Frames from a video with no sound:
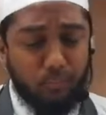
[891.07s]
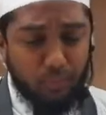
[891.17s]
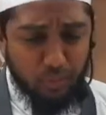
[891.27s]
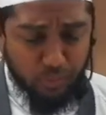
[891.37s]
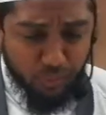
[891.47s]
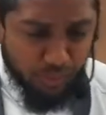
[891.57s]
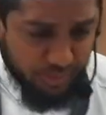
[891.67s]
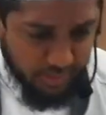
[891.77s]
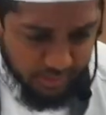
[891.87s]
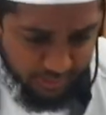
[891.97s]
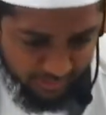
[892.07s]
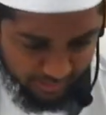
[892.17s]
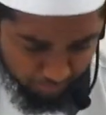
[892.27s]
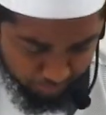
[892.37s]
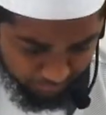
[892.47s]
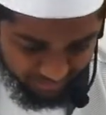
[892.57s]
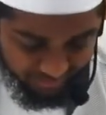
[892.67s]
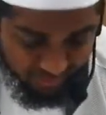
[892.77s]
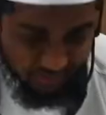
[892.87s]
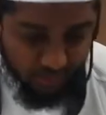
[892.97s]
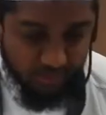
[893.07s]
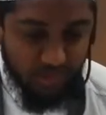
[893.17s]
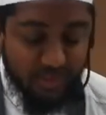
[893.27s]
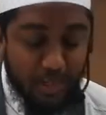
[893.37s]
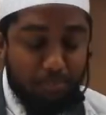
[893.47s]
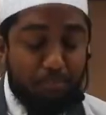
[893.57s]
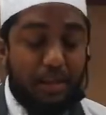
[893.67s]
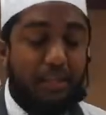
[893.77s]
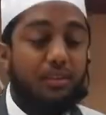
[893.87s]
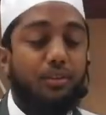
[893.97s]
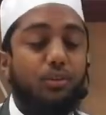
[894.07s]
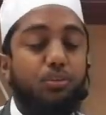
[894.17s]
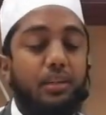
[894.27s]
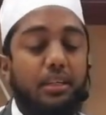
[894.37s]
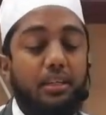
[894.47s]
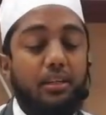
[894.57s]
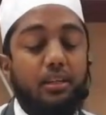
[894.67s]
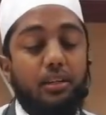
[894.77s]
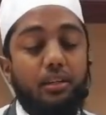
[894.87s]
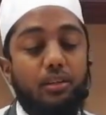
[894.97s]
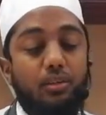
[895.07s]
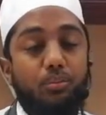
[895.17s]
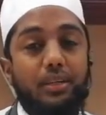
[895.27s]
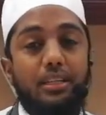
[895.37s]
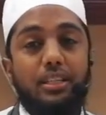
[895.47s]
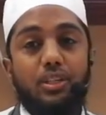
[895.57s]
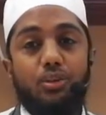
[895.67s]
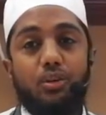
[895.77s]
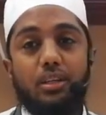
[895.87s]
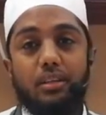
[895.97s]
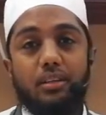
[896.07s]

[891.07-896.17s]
the surah then says, Tabbat, to be destroyed.